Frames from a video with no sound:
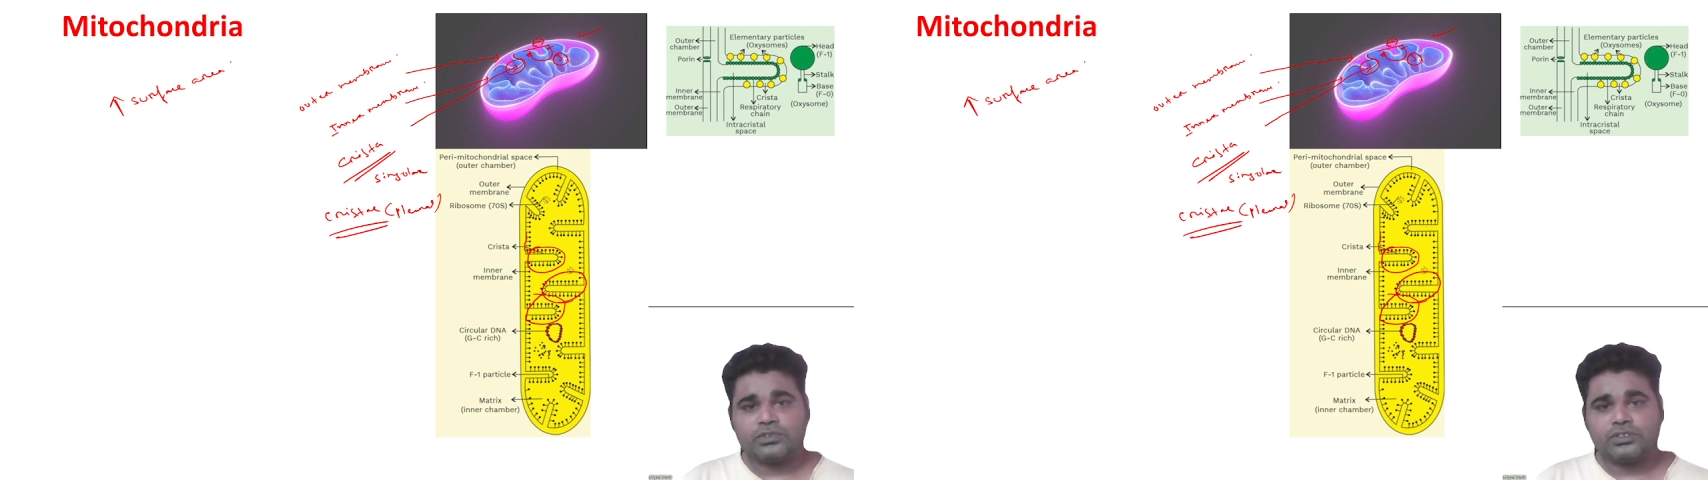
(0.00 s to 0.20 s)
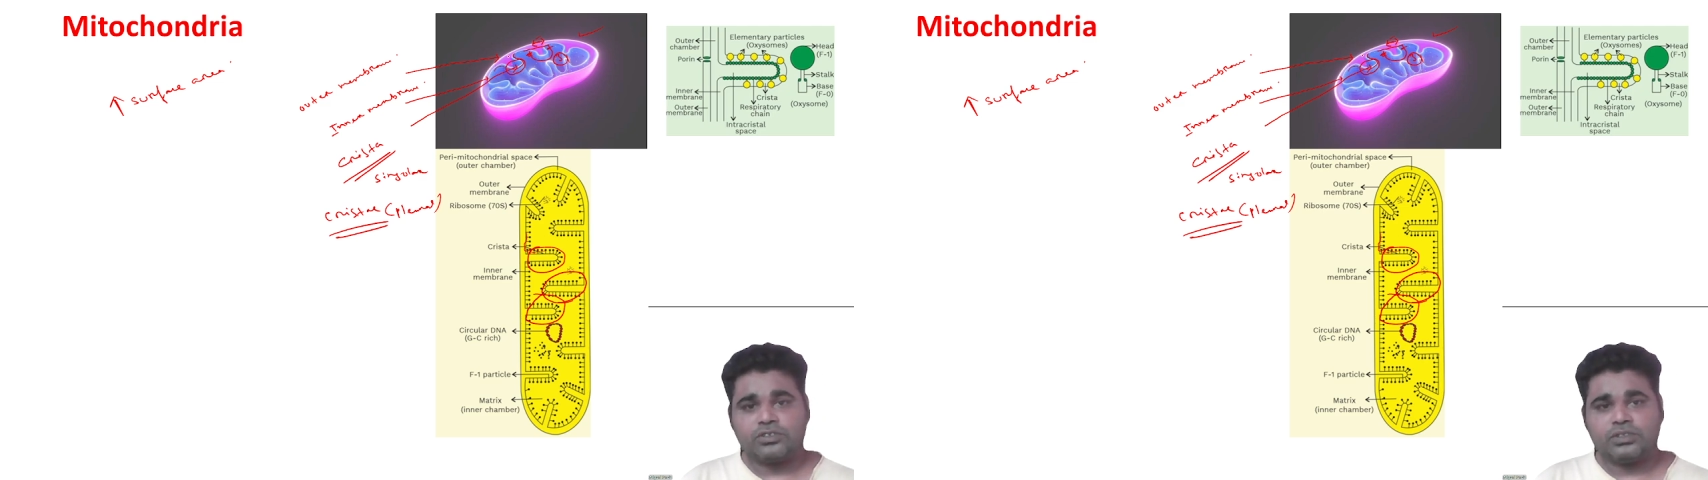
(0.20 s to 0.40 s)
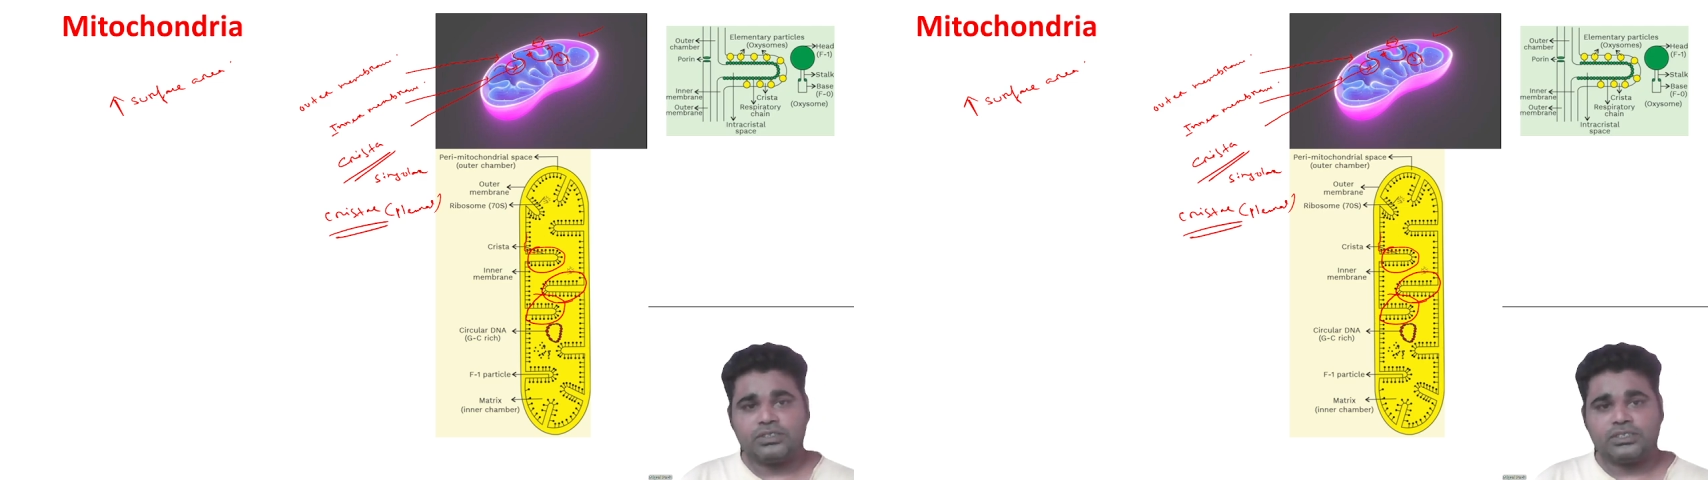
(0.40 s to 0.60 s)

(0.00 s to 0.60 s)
this